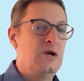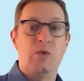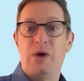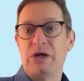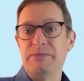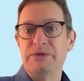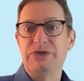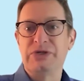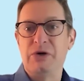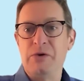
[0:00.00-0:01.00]
Welcome to the
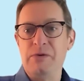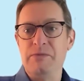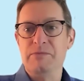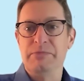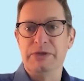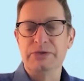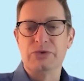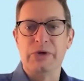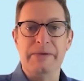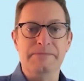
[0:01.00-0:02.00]
show, Bill
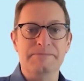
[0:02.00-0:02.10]
Troy.